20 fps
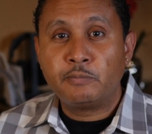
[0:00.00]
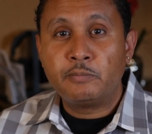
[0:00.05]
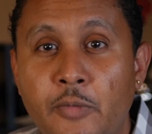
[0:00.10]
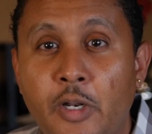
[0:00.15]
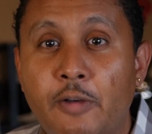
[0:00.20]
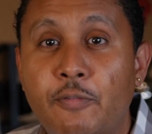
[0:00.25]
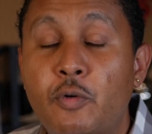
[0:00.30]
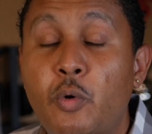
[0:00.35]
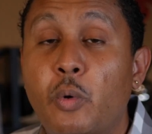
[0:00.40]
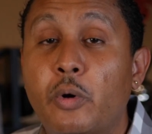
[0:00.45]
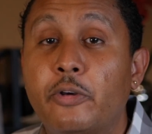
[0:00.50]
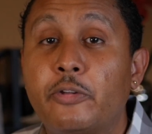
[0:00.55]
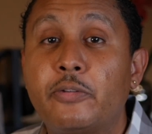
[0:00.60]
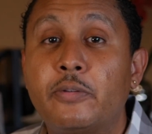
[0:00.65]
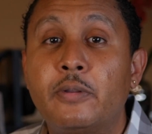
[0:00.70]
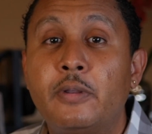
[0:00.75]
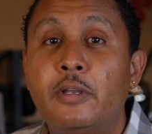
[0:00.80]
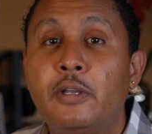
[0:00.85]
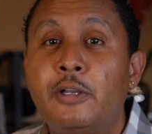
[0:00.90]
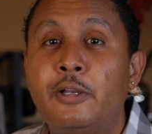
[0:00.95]
Of course,
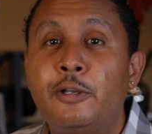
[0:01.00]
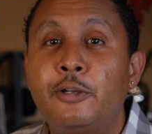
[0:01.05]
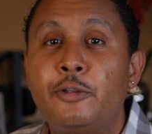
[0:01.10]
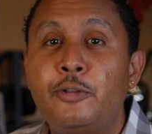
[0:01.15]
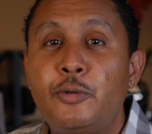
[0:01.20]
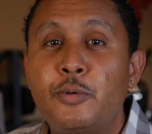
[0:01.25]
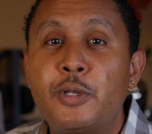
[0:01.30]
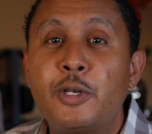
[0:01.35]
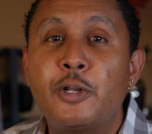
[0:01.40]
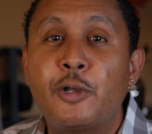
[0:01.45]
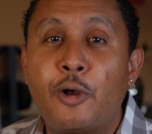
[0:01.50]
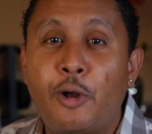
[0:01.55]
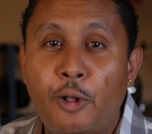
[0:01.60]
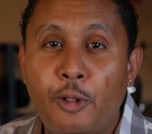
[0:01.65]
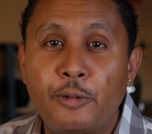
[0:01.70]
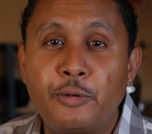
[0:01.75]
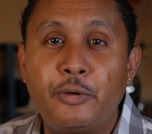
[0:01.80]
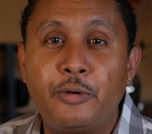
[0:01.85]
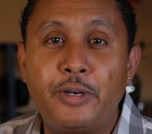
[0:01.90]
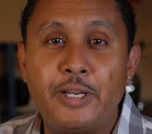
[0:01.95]
you can
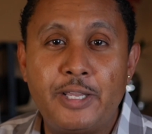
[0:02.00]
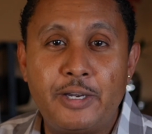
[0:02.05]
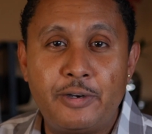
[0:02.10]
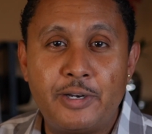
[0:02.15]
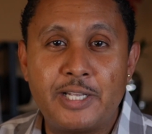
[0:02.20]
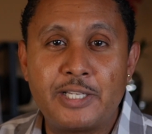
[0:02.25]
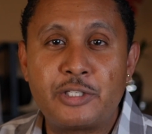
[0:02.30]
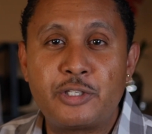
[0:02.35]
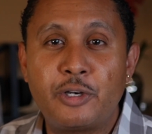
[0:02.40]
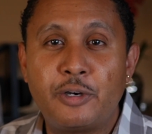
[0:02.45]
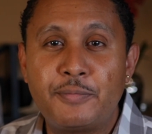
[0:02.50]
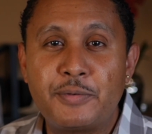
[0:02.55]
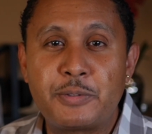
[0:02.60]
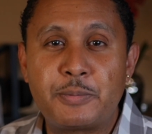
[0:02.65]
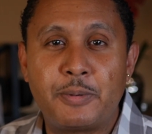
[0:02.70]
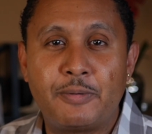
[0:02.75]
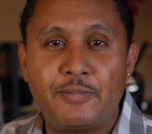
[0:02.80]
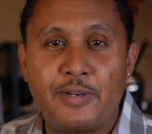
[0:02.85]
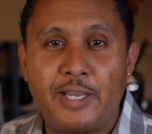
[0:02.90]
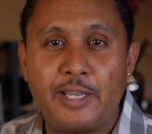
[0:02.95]
call your internet service
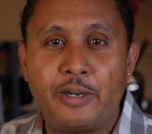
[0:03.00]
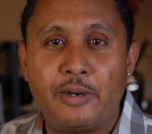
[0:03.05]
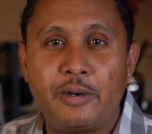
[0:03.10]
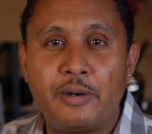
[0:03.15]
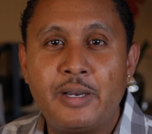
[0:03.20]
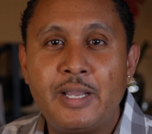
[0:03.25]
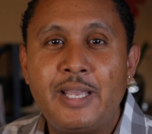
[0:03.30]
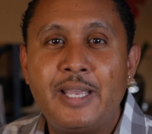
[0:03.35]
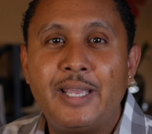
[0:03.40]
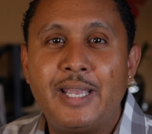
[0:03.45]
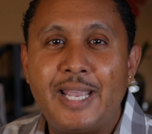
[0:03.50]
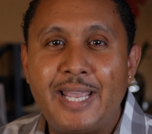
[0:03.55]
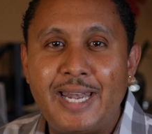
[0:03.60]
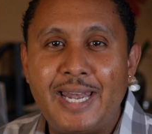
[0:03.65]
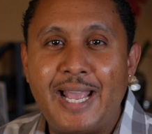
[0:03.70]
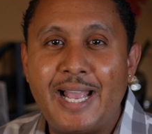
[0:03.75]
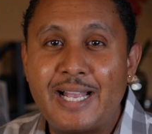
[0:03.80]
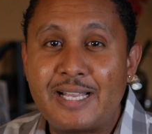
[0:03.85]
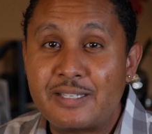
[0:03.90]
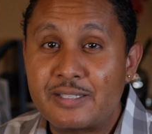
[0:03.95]
provider and
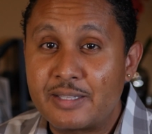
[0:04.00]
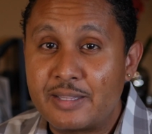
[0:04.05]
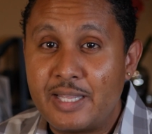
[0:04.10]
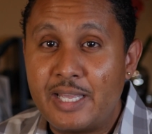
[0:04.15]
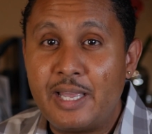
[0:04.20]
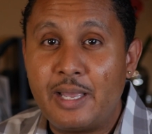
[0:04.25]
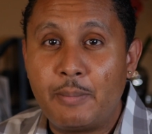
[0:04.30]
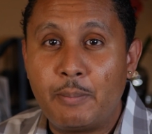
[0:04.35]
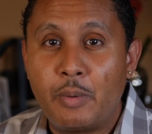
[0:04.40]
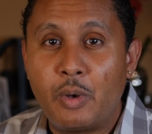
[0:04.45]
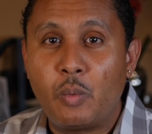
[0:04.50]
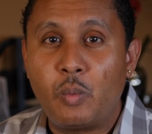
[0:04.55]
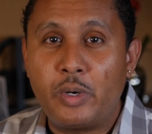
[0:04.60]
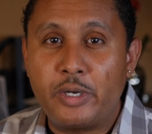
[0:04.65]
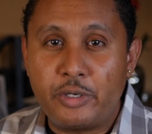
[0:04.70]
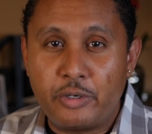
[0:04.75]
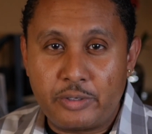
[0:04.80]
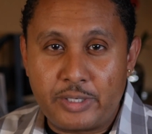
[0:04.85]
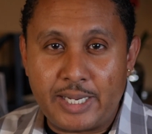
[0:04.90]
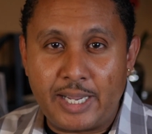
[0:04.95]
ask them what
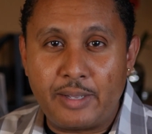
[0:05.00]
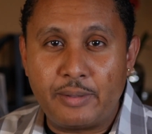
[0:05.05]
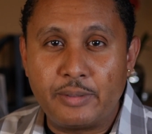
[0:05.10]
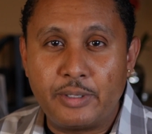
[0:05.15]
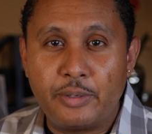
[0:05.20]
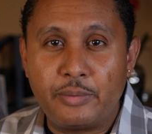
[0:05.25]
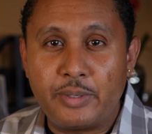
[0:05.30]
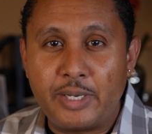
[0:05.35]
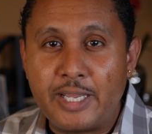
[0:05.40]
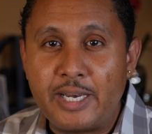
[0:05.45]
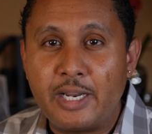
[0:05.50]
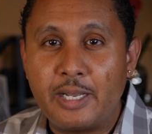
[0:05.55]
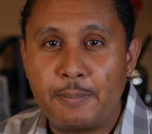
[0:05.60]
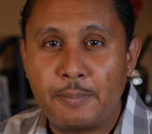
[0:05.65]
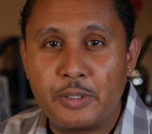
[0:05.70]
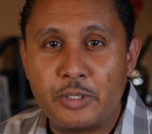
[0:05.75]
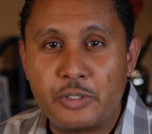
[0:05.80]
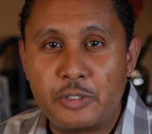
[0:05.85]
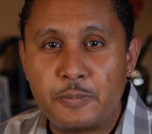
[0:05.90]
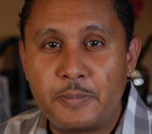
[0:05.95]
your download and
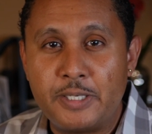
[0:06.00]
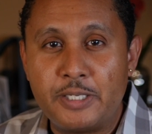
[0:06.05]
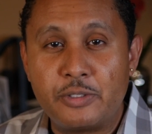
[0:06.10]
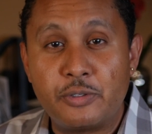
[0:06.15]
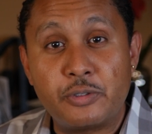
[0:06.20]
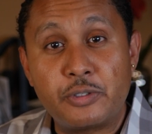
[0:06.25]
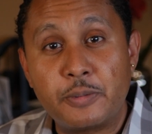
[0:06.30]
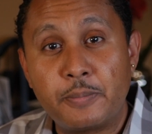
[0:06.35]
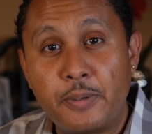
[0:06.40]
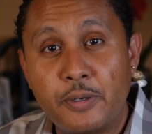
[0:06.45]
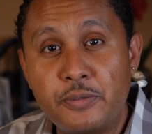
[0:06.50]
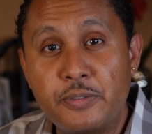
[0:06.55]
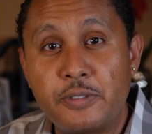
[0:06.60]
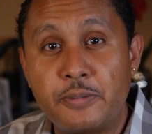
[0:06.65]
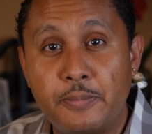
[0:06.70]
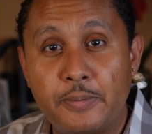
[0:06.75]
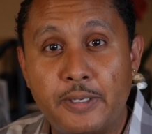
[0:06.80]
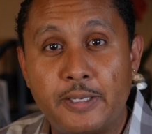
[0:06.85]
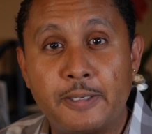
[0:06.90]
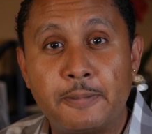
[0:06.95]
upload speeds are supposed to
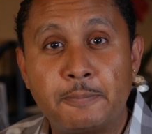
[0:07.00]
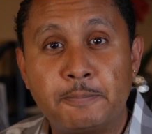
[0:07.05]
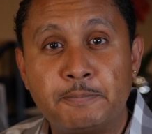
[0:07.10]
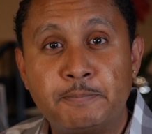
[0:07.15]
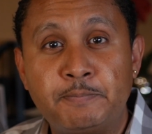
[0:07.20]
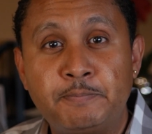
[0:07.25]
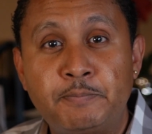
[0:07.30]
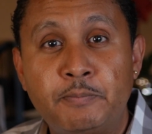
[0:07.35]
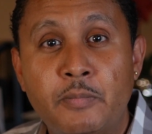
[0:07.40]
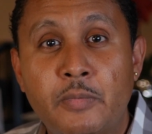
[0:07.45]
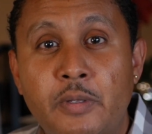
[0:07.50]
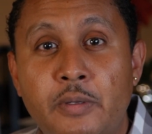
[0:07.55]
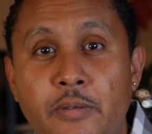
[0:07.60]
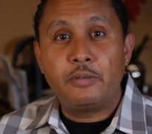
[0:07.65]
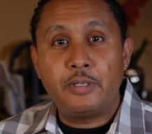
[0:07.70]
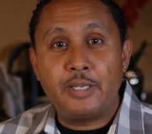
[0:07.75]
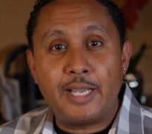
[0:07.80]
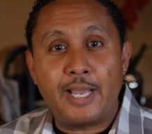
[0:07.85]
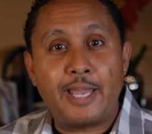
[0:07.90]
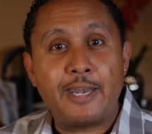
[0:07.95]
be.
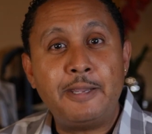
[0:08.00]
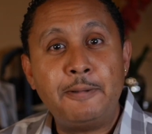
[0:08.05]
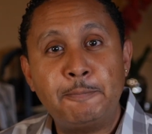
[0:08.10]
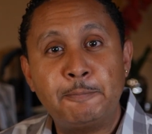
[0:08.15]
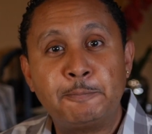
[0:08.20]
You got it?